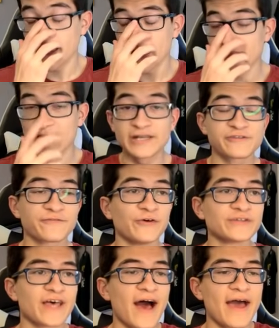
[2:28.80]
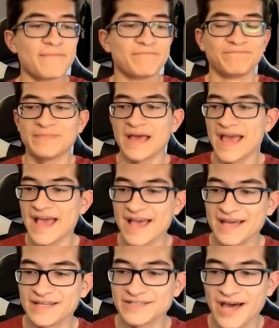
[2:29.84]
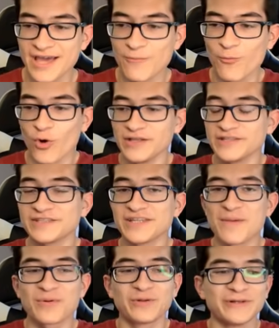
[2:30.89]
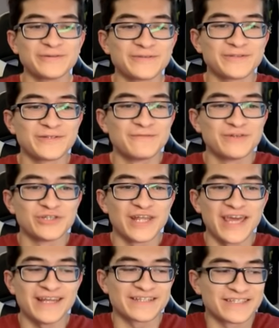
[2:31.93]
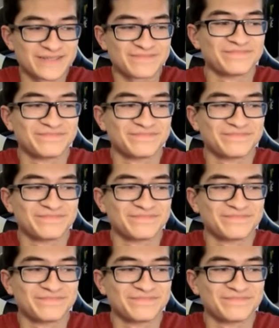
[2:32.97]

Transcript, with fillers: And that is full time. And I am one step closer to Division 8.